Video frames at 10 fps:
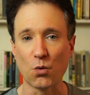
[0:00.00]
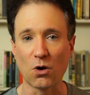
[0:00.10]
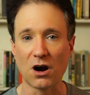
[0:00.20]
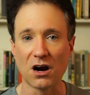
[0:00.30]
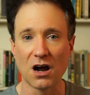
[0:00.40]

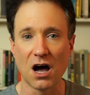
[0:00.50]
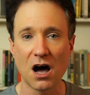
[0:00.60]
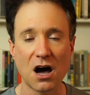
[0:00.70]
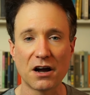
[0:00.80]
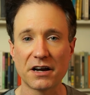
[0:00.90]
or a
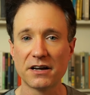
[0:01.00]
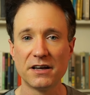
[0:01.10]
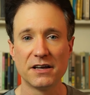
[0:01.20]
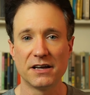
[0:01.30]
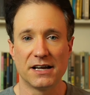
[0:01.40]
hug
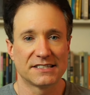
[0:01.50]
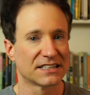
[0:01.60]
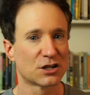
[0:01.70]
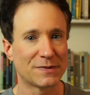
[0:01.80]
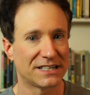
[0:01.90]
it's a
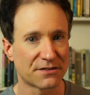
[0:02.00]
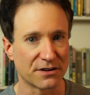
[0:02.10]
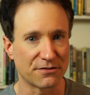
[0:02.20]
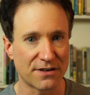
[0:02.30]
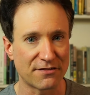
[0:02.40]
little bit
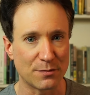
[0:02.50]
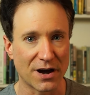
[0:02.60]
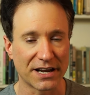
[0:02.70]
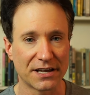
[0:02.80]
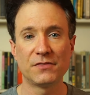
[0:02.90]
different for
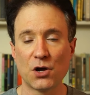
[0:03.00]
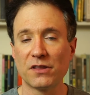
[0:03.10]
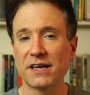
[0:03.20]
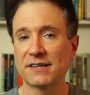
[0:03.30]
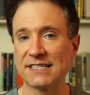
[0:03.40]
everybody. The
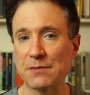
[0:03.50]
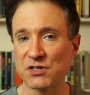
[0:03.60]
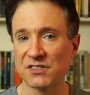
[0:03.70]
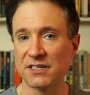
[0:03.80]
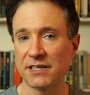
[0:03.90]
only
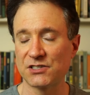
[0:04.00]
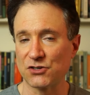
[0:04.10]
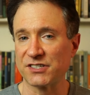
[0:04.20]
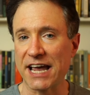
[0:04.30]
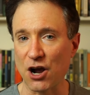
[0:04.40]
exceptions to this
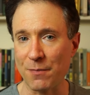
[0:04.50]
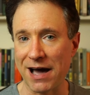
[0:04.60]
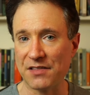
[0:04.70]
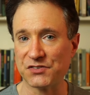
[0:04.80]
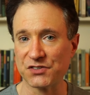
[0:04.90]
are
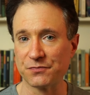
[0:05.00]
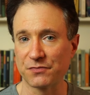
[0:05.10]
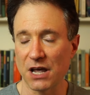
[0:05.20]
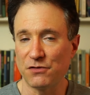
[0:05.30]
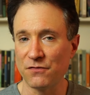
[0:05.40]
psychopaths.
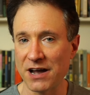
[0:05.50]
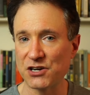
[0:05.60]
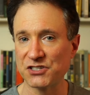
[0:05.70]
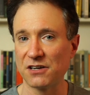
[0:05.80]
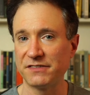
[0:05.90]
If you find
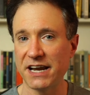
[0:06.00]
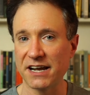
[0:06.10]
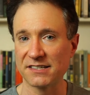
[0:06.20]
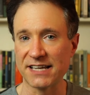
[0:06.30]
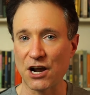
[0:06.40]
yourself
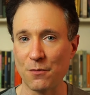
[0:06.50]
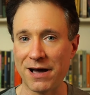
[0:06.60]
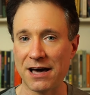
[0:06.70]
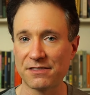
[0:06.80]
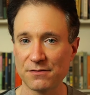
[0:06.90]
dating a
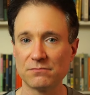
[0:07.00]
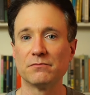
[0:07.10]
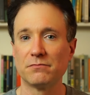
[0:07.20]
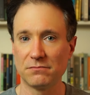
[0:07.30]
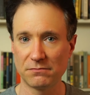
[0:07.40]
psychopath,
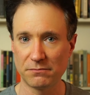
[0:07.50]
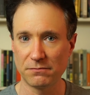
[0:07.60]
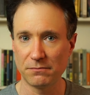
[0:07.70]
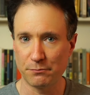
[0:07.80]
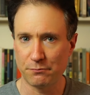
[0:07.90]

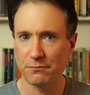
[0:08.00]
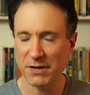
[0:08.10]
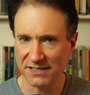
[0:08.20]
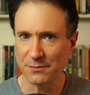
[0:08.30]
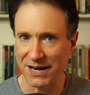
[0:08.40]

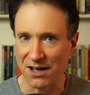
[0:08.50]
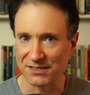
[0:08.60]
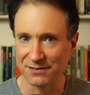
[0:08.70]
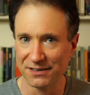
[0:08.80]
pick somebody else.